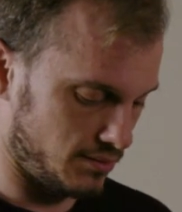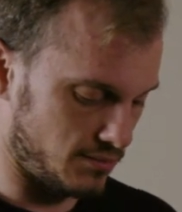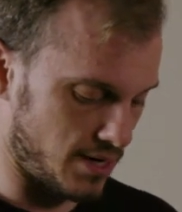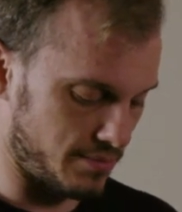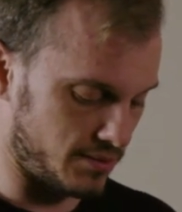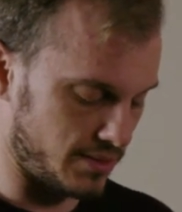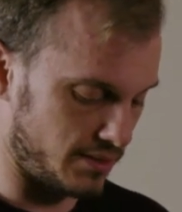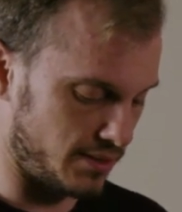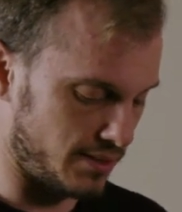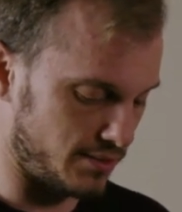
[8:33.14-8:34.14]
wrap it
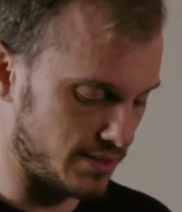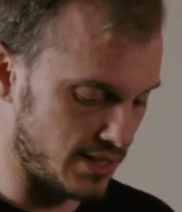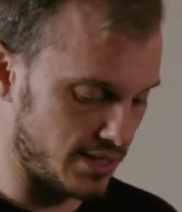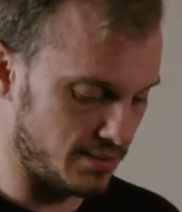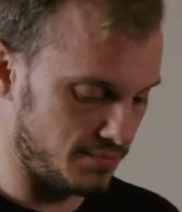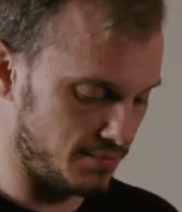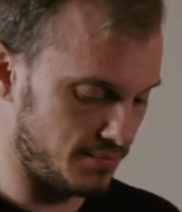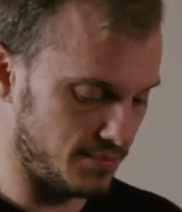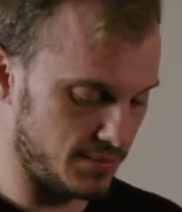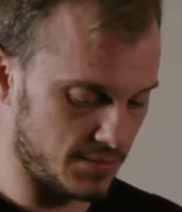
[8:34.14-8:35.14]
around another time,
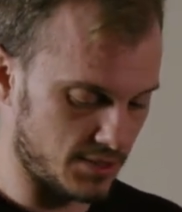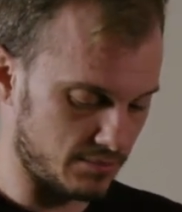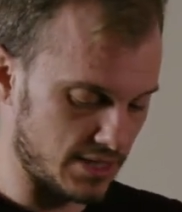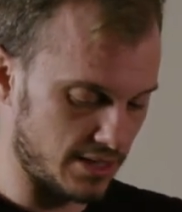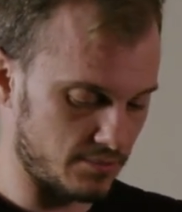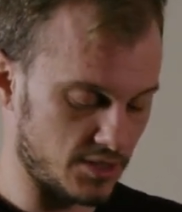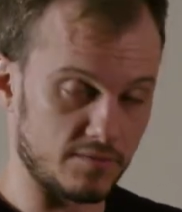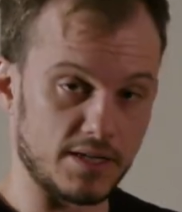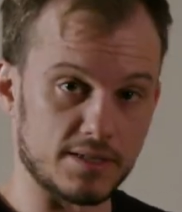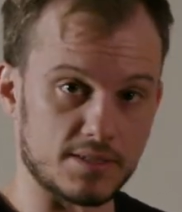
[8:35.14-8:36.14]
sometimes
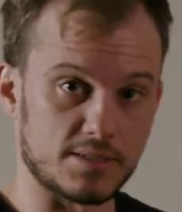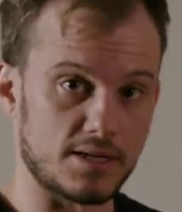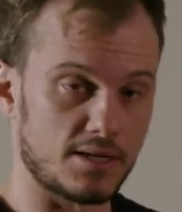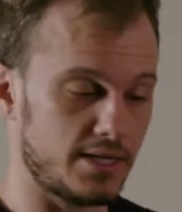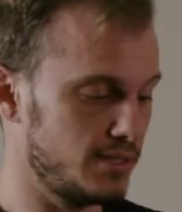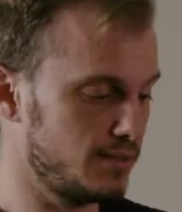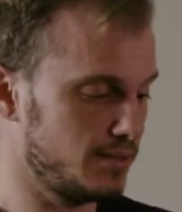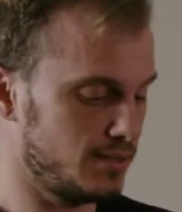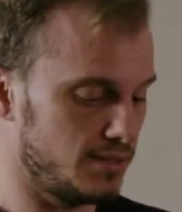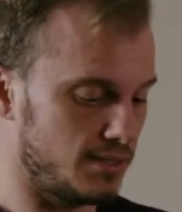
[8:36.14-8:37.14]
if necessary.
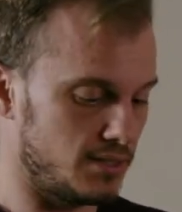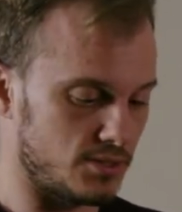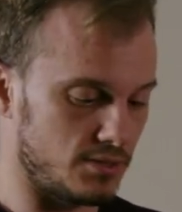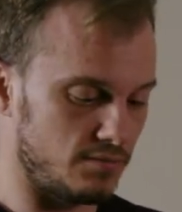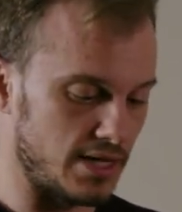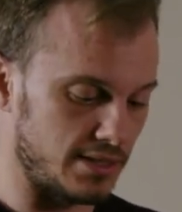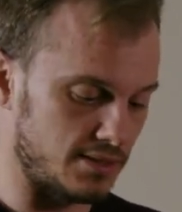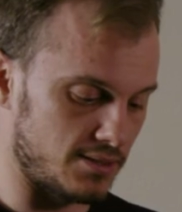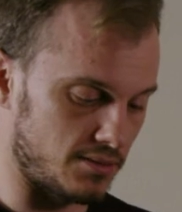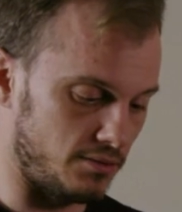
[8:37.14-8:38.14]
So you've got
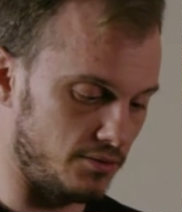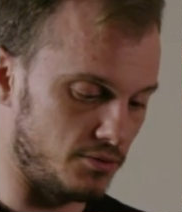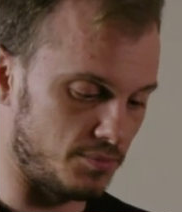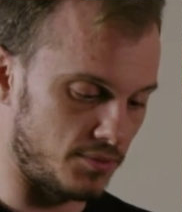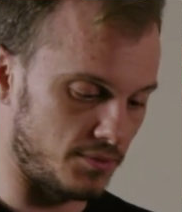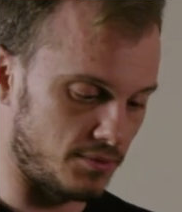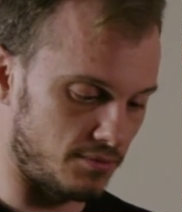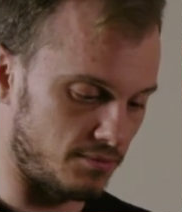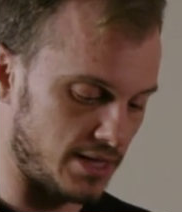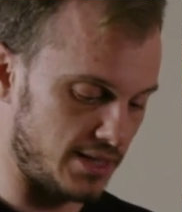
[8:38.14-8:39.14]
this loop
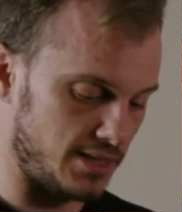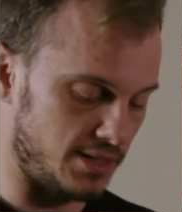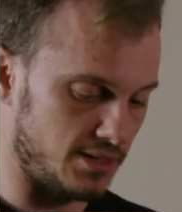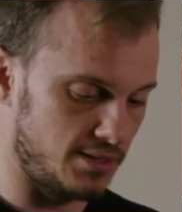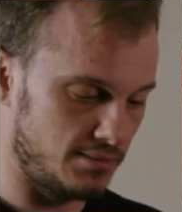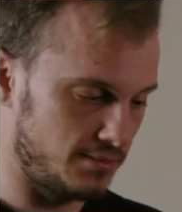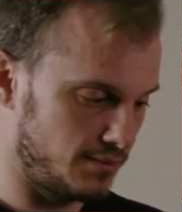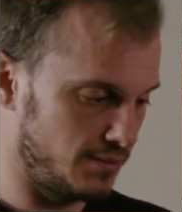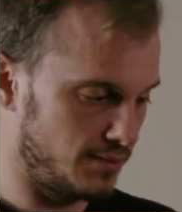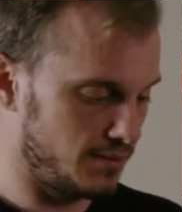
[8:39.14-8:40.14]
right here,
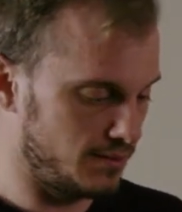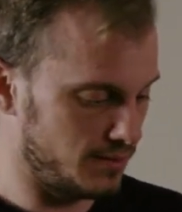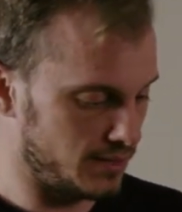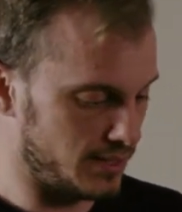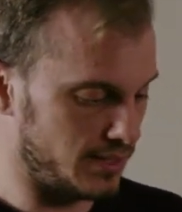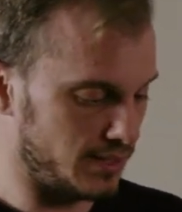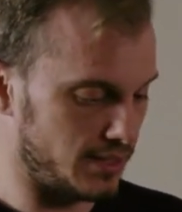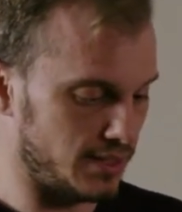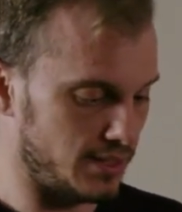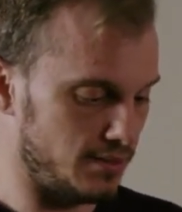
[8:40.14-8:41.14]
and
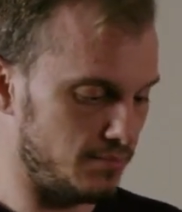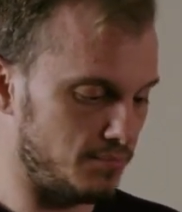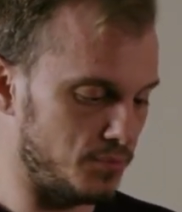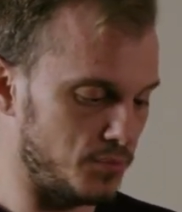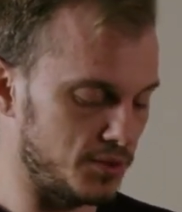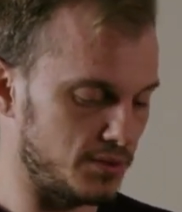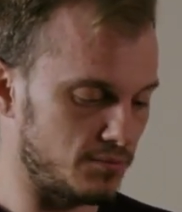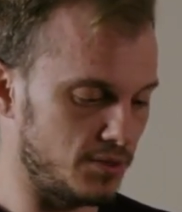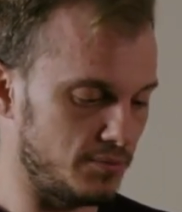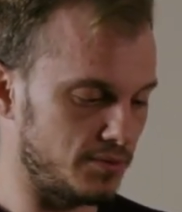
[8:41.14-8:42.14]
then put the
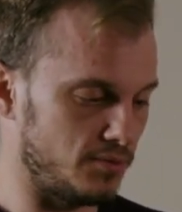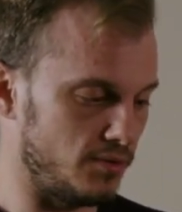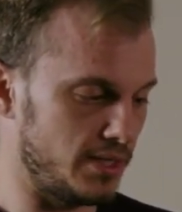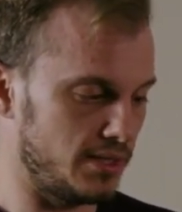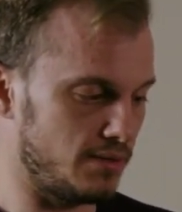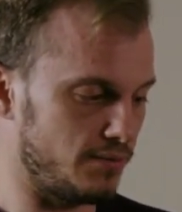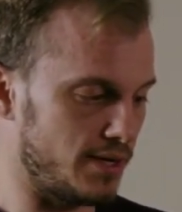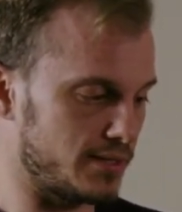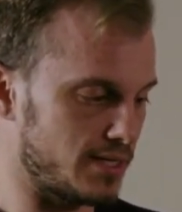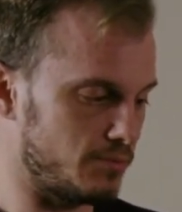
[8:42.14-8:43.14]
rope through it. And a
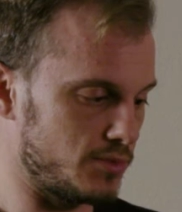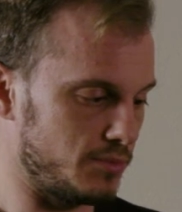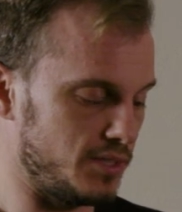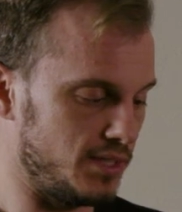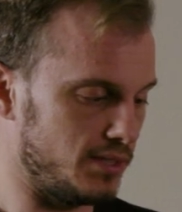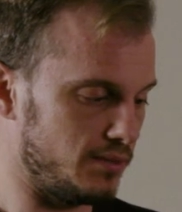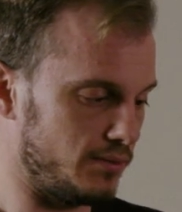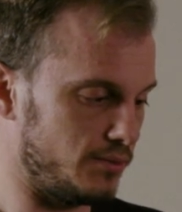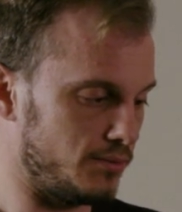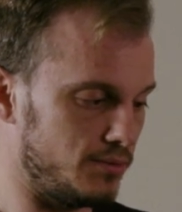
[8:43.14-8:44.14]
lot of times there'll be a
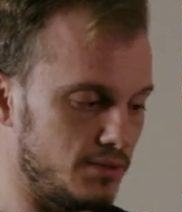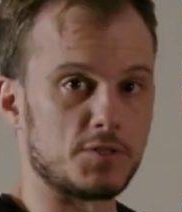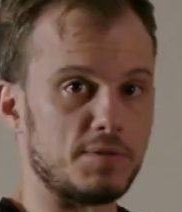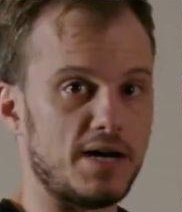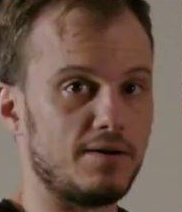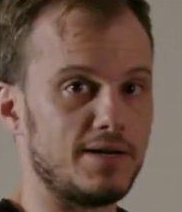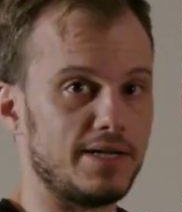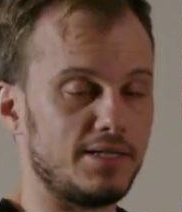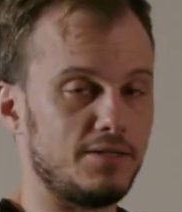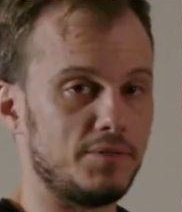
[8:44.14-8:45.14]
little spot
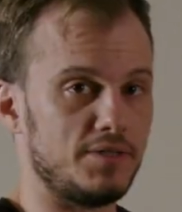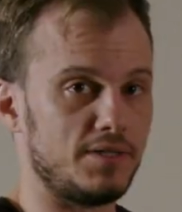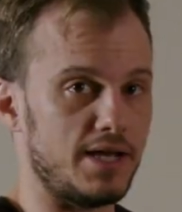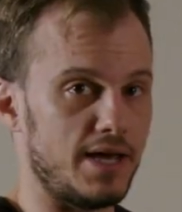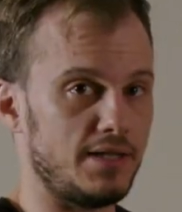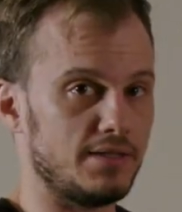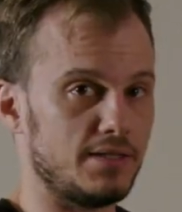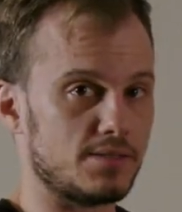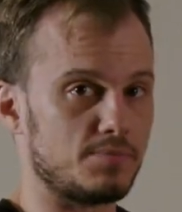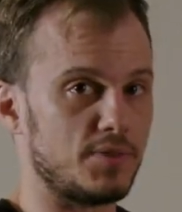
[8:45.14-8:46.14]
right here where you can hang
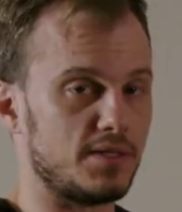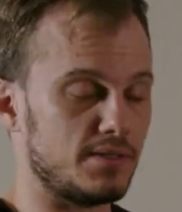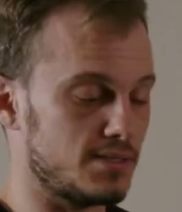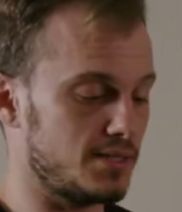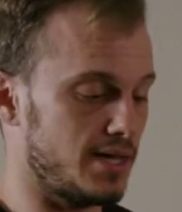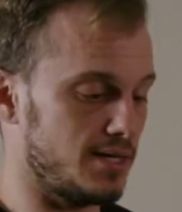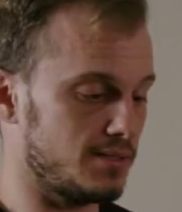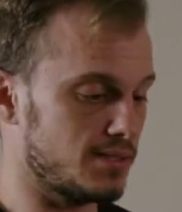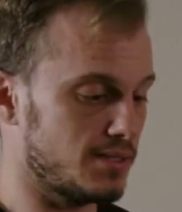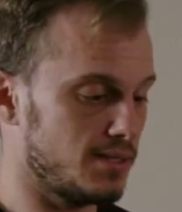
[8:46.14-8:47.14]
this, but in this
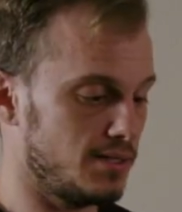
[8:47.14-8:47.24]
case,